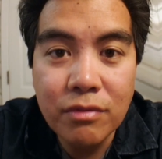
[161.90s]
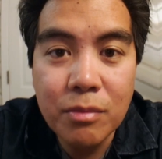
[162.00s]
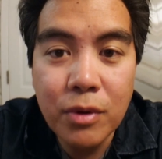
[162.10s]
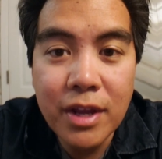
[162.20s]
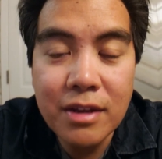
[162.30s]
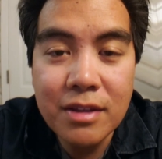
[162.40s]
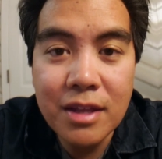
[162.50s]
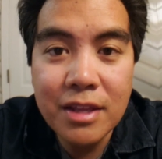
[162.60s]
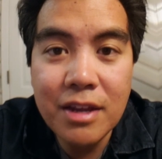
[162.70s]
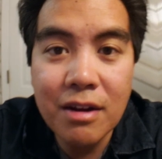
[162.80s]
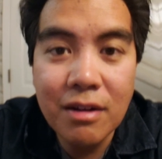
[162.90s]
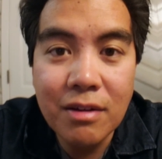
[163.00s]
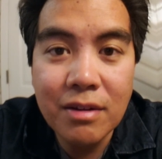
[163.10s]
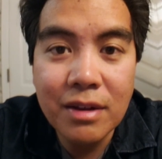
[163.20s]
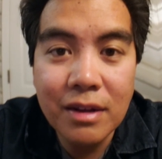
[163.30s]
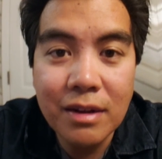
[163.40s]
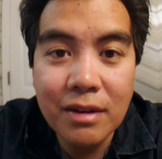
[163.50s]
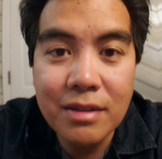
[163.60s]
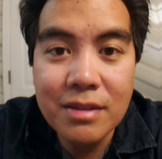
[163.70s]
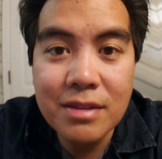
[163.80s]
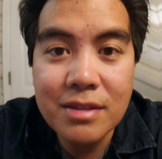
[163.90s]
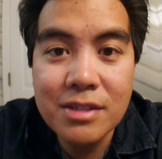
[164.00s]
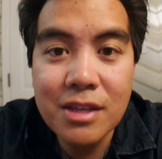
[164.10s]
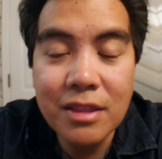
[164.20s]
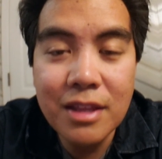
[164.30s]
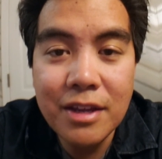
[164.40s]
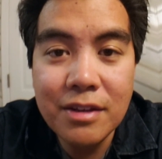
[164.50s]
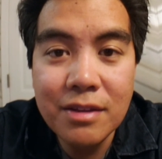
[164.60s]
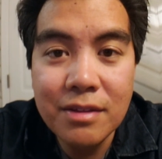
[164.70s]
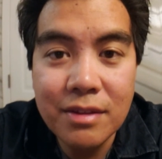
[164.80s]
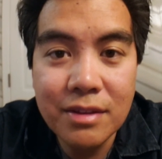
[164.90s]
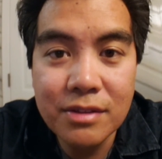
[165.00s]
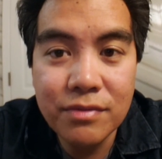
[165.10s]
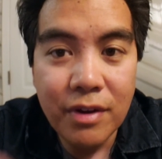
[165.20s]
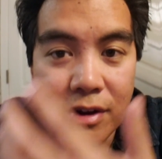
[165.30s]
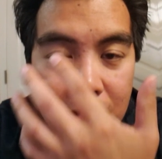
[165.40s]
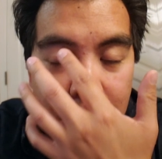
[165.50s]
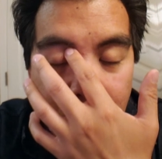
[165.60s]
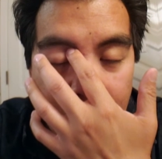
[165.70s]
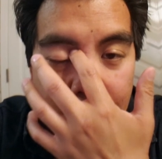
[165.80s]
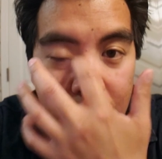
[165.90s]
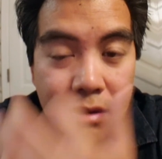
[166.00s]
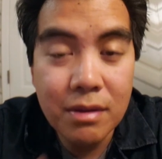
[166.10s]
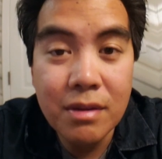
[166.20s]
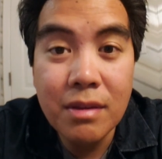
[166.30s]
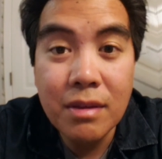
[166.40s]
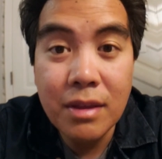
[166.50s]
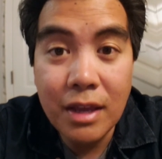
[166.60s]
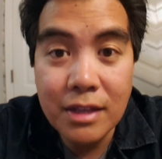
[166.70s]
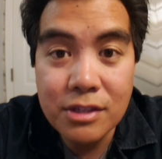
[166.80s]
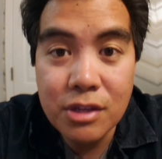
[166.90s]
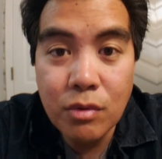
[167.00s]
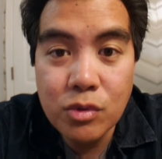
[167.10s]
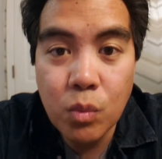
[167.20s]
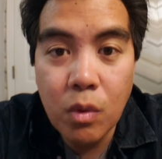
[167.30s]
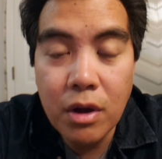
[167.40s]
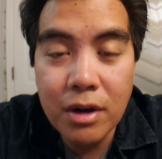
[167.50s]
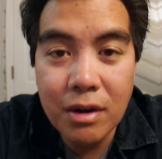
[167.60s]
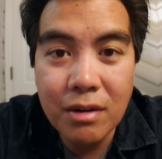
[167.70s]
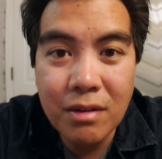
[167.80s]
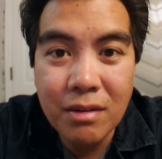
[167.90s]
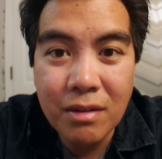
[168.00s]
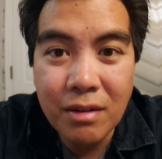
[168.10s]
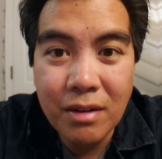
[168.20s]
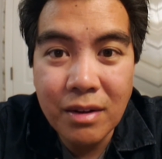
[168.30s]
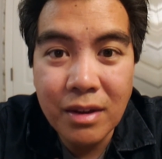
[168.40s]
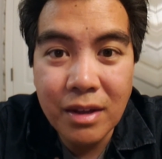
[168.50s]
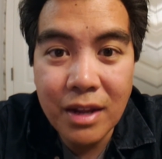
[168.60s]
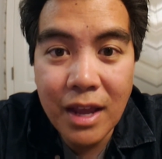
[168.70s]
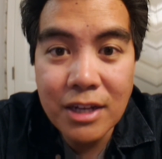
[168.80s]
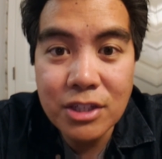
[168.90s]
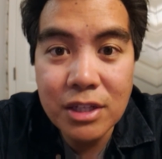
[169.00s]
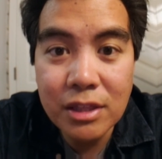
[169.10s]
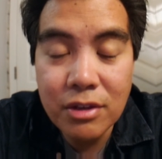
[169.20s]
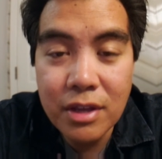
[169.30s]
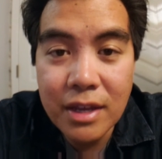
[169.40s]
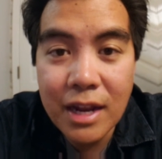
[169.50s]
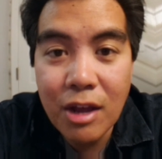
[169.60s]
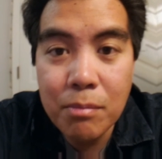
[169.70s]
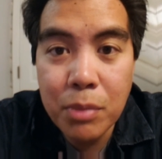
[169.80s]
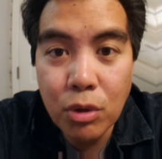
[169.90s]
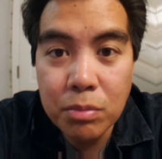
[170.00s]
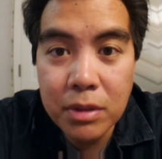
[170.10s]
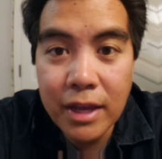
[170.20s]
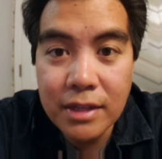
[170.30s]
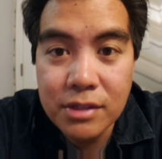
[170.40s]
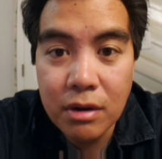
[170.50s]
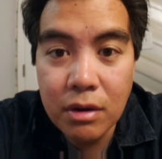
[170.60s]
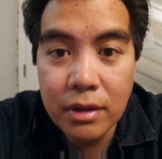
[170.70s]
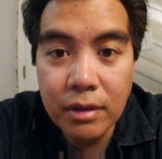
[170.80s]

from what I can tell here, sunlight is very important, and so is water. And actually, looking at how both plants are